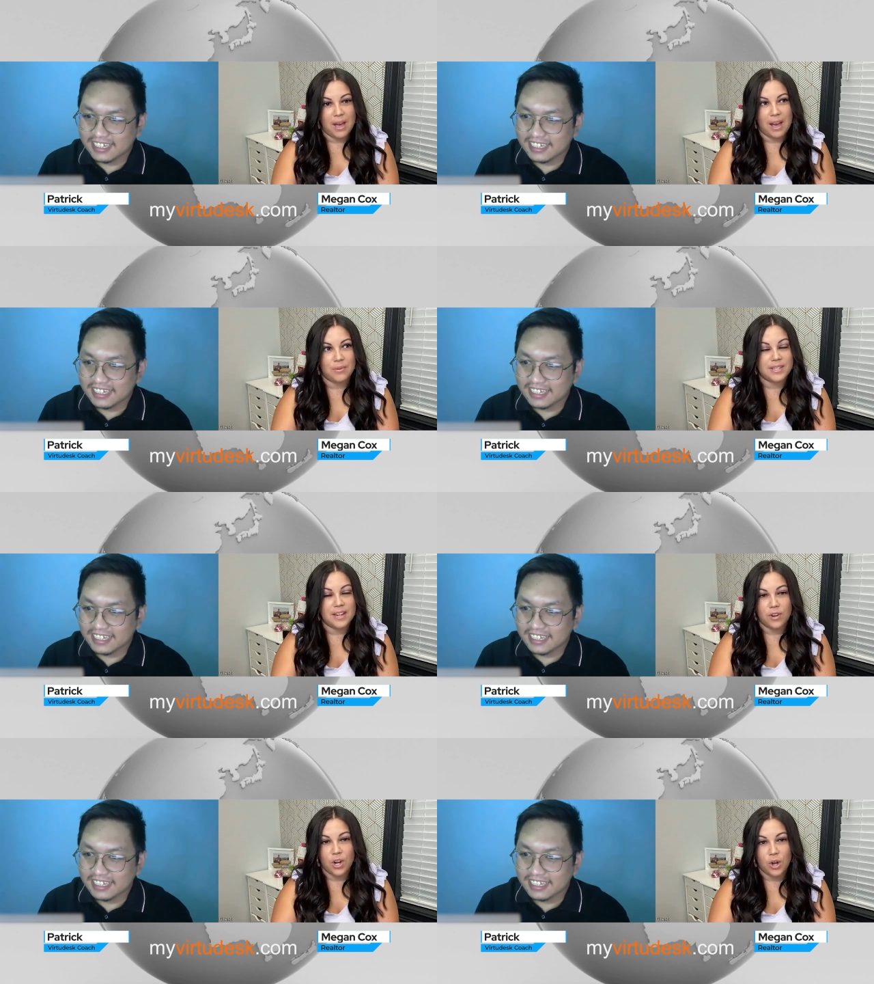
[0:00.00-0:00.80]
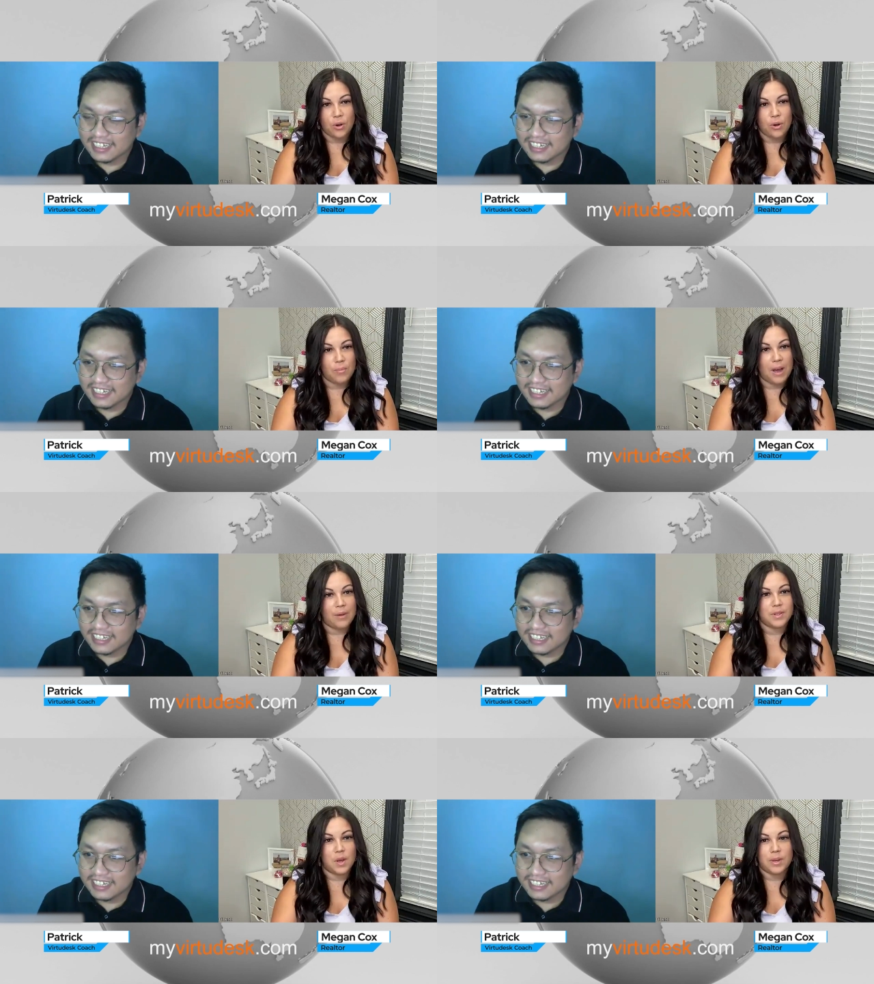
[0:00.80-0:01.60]
Speaker 1: I was never home. I
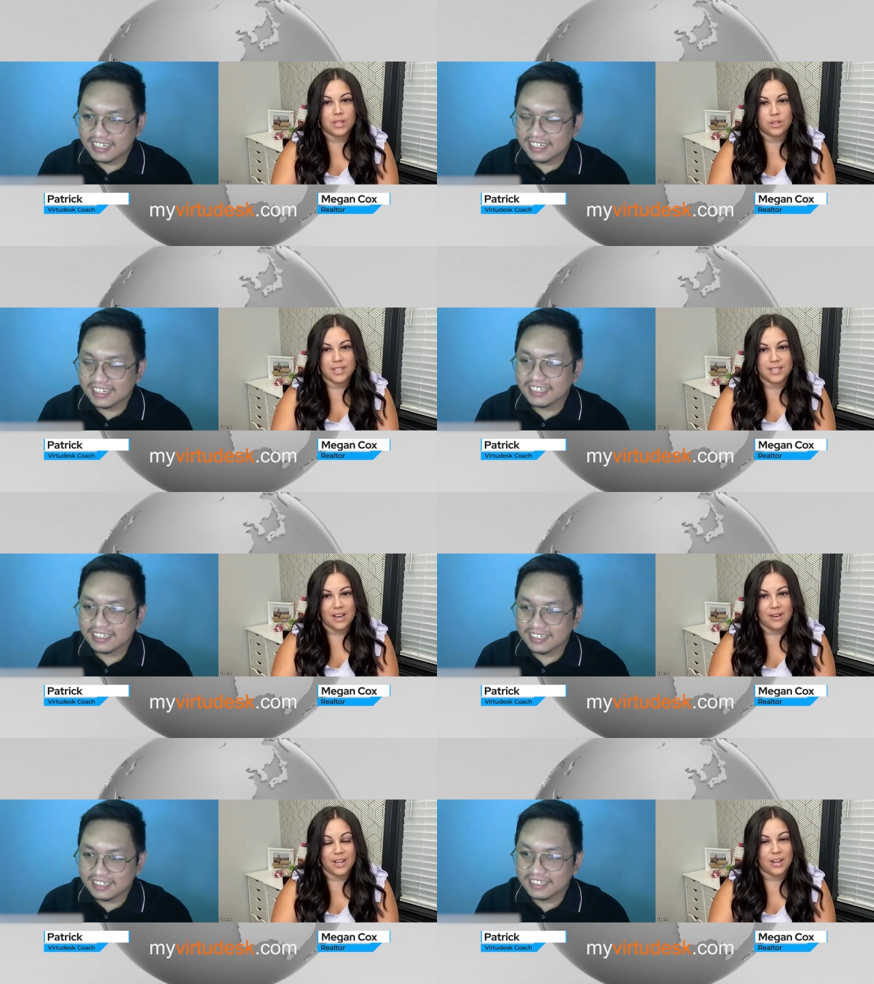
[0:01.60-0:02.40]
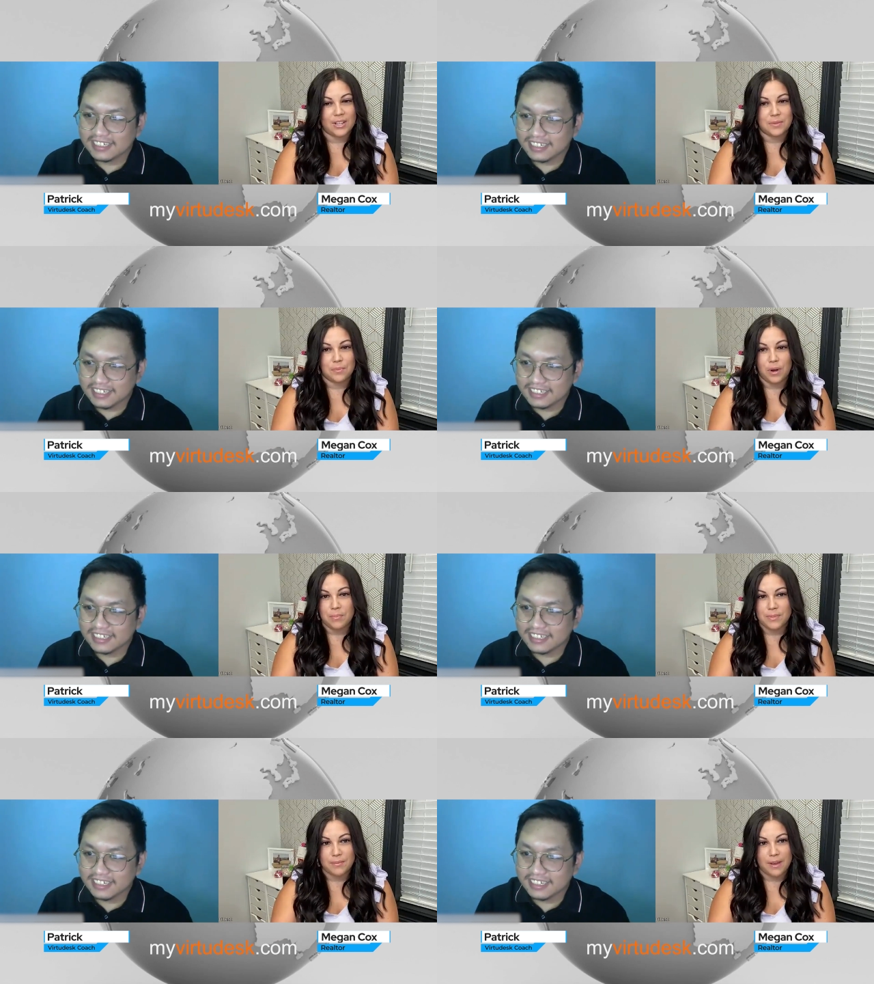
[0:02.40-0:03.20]
was always stressed out. It caused
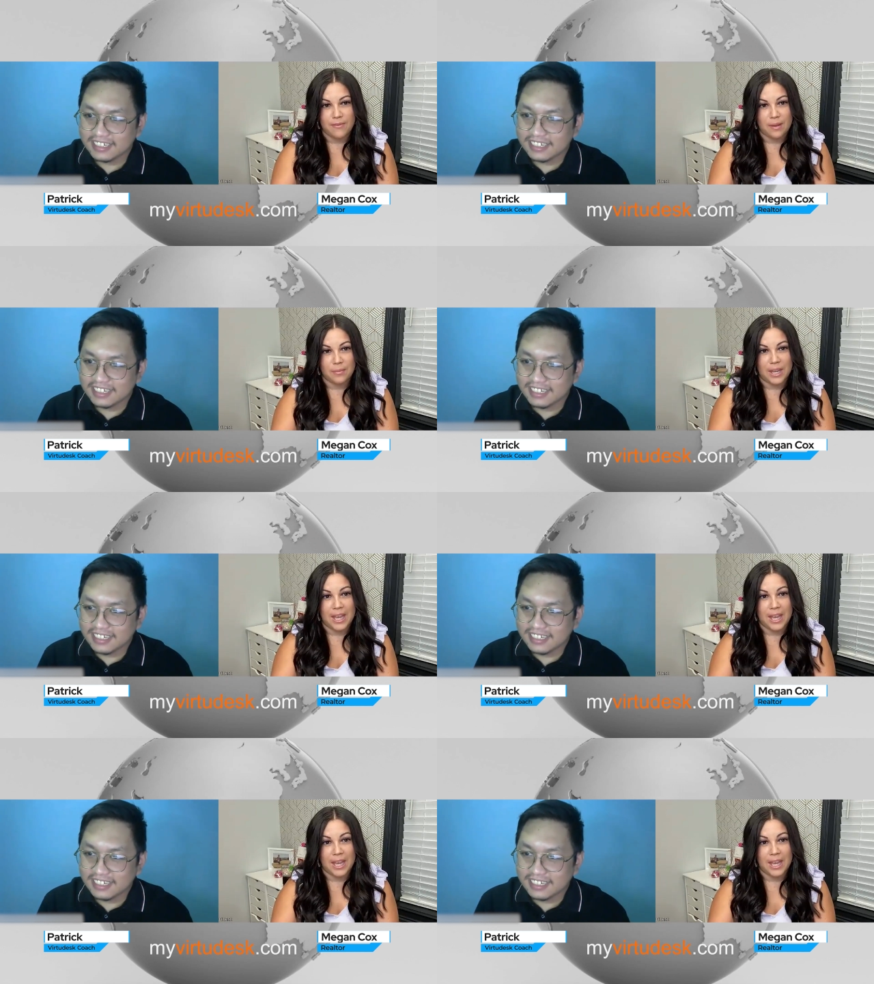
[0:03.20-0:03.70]
problems in my family.